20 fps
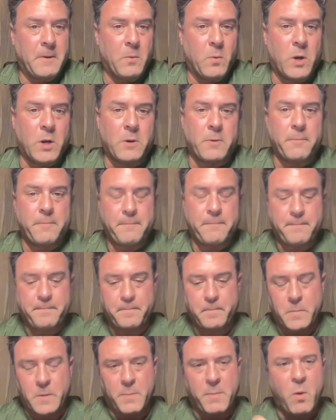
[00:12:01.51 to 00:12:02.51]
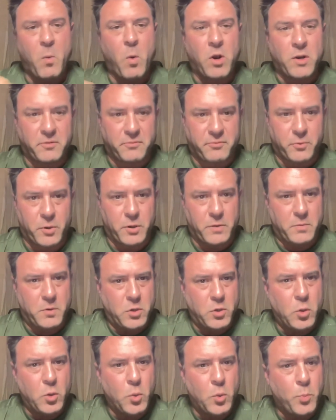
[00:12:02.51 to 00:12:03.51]
Well, let me walk you through it.
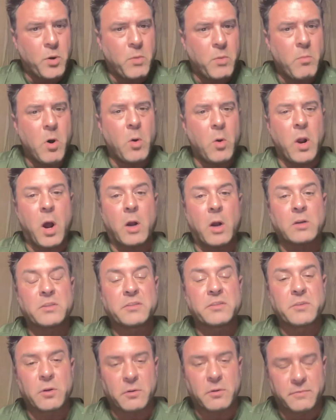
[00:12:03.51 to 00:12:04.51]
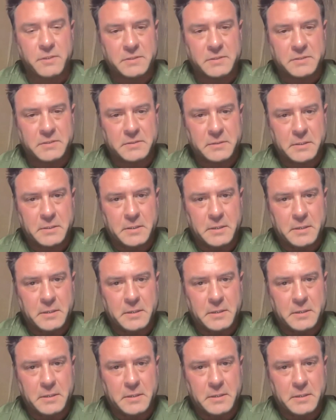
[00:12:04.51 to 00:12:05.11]
You promote our service